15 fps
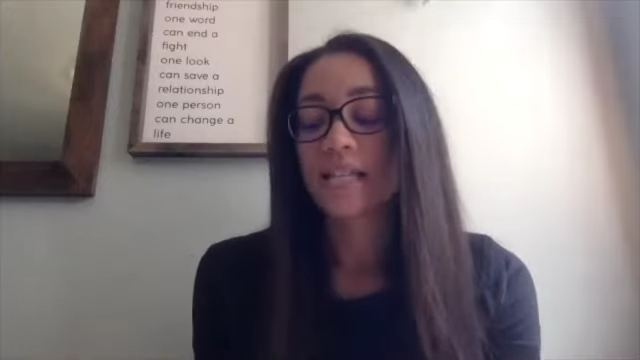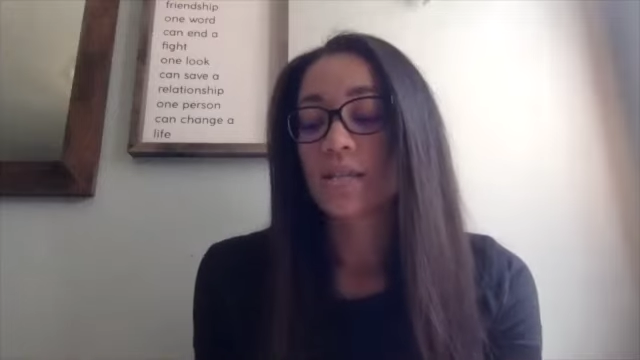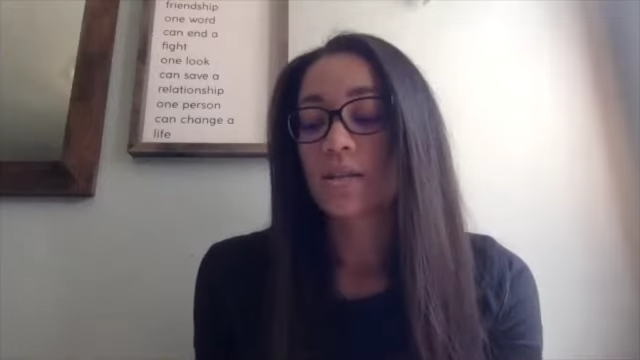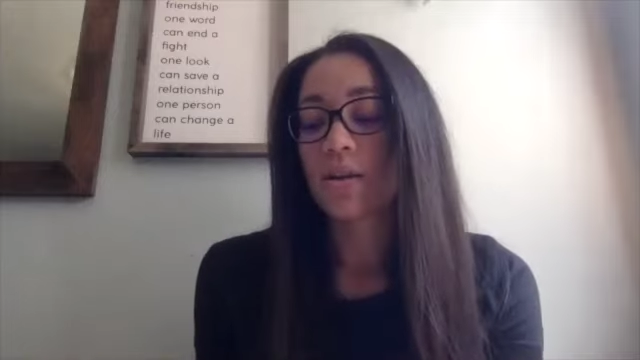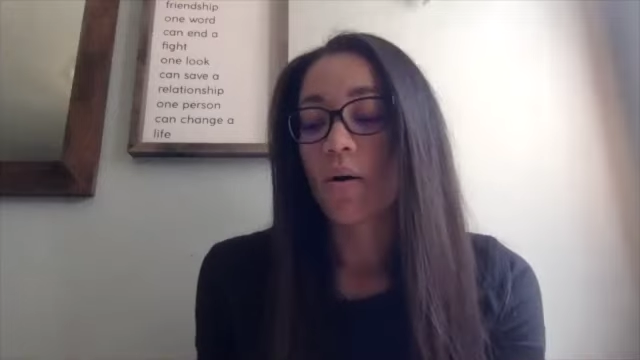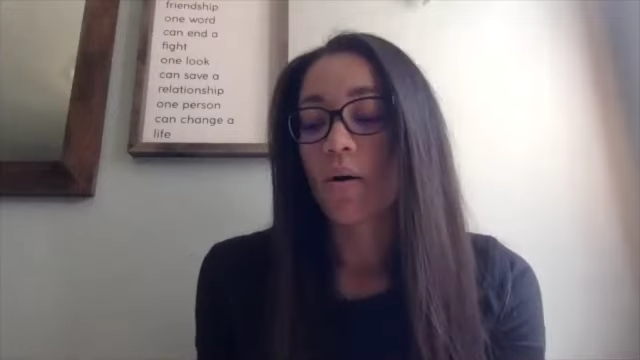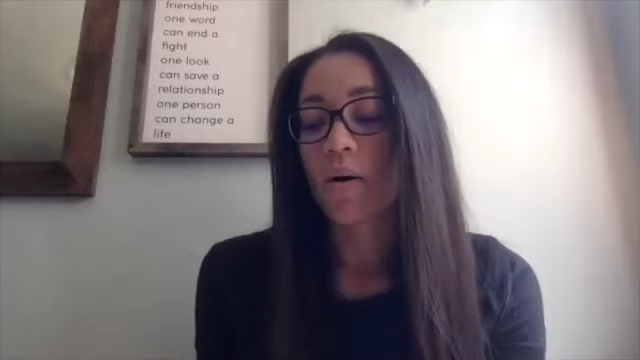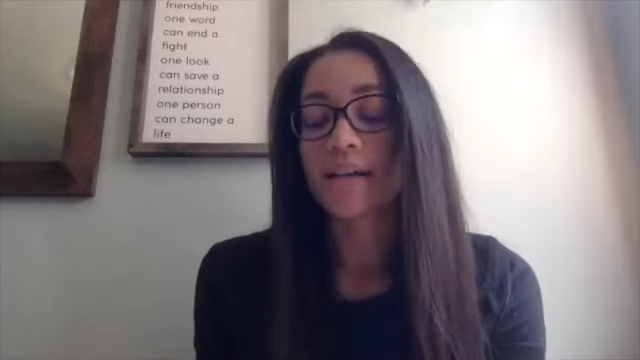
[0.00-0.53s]

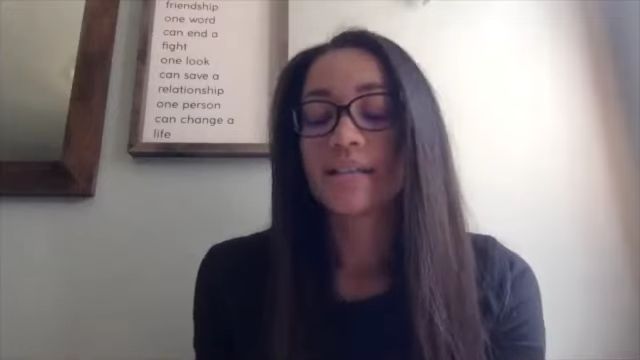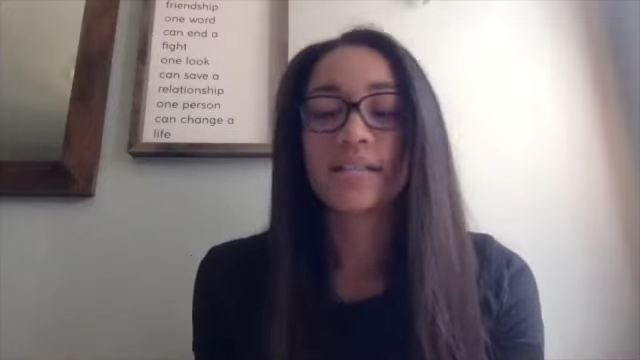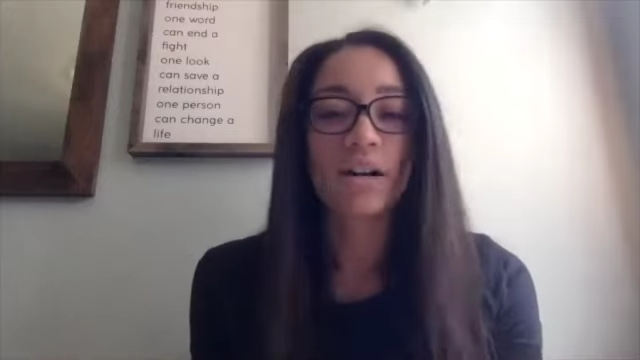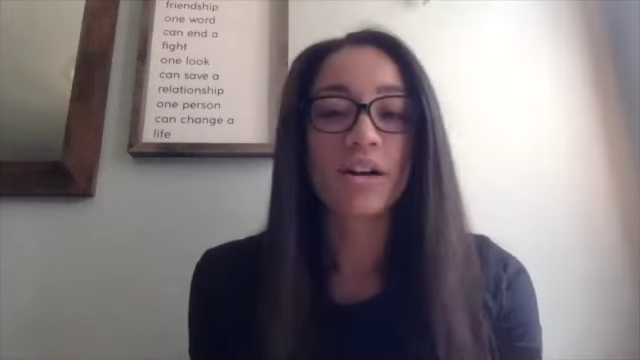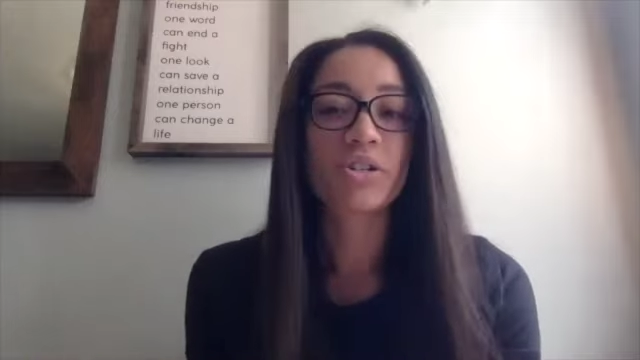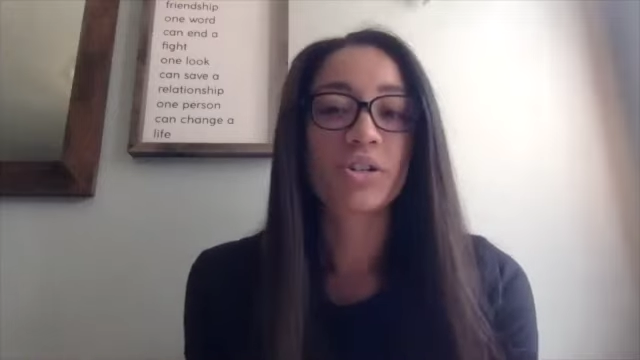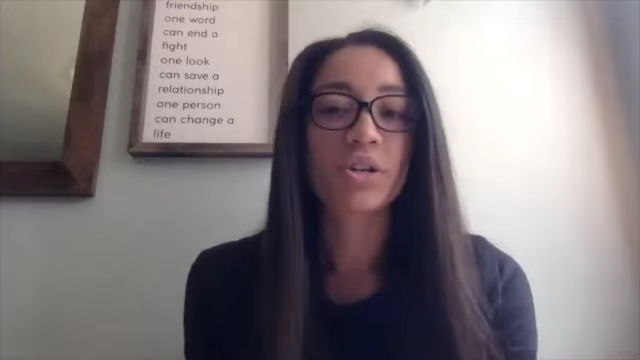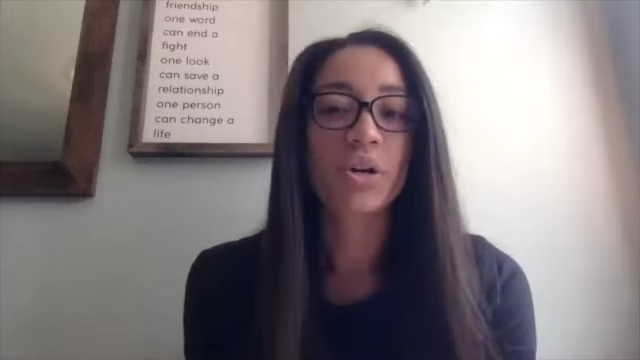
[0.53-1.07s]
so I
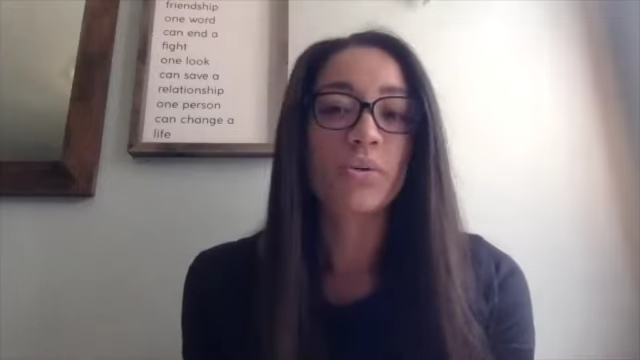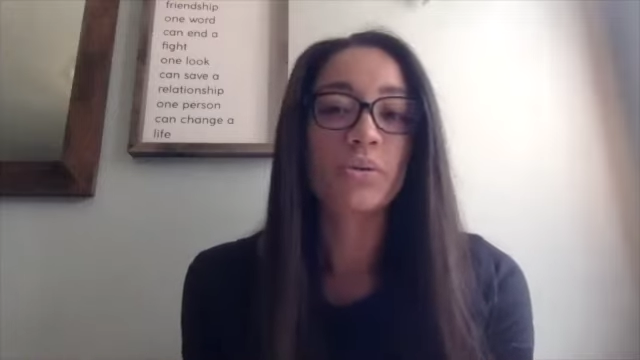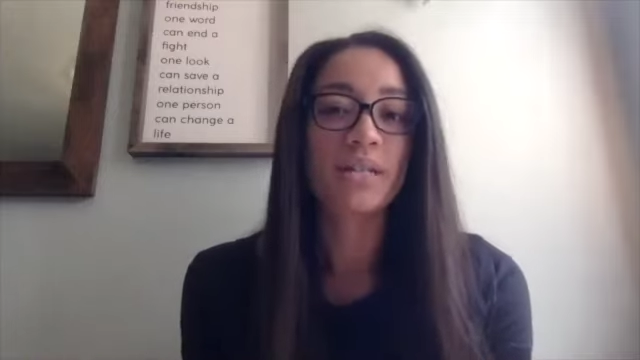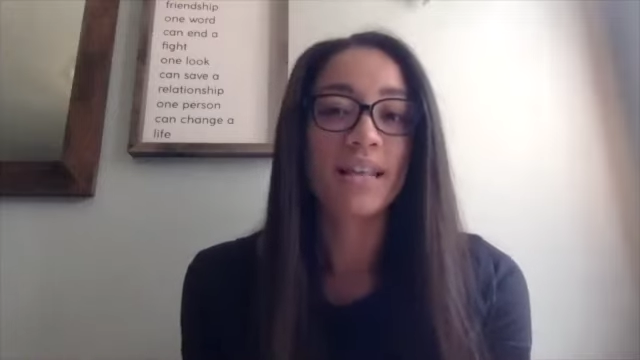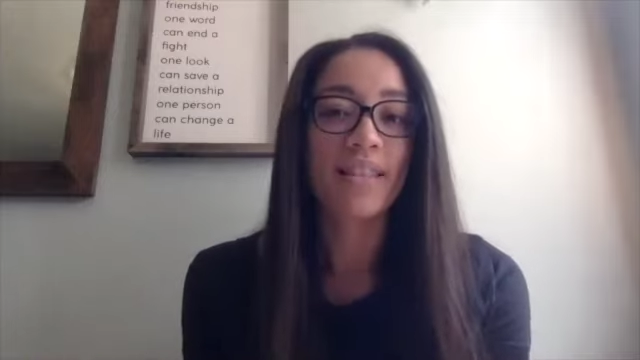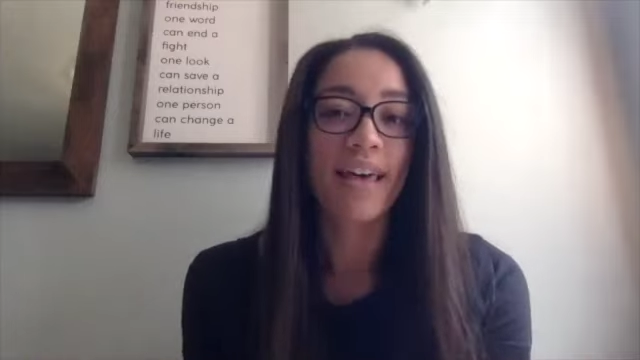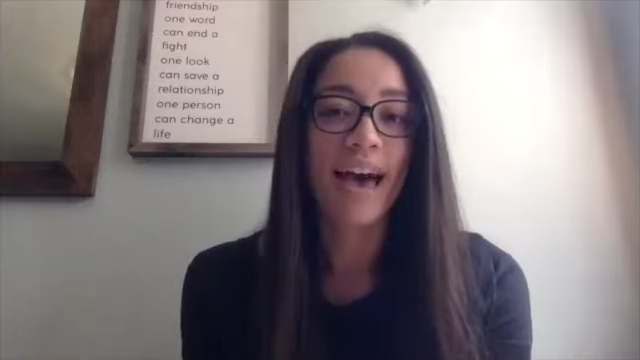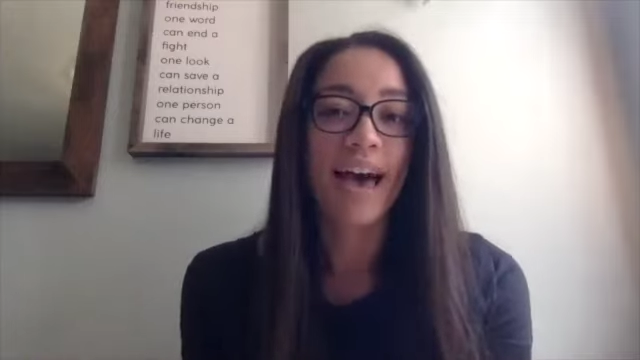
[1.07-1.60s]
started to go
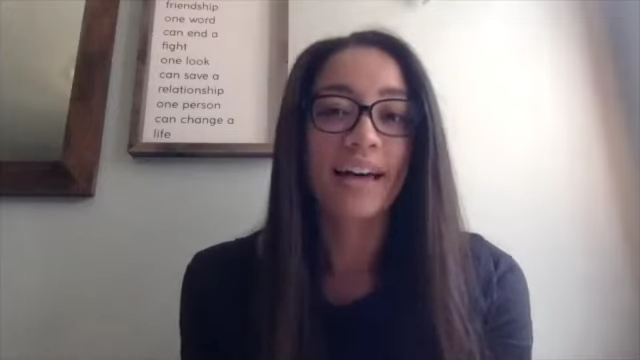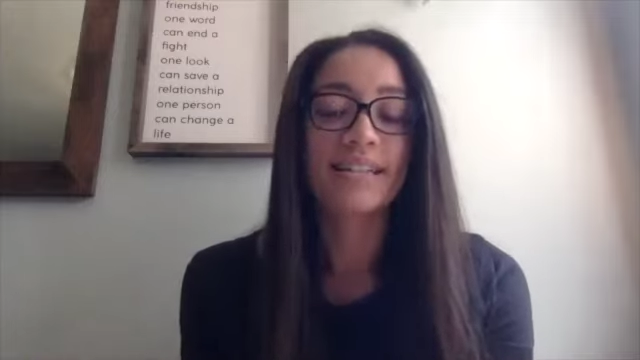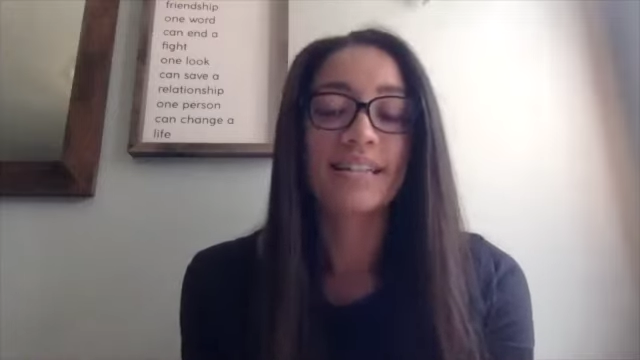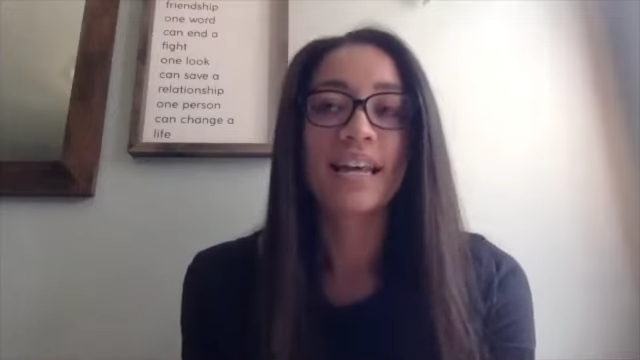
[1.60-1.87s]
to that.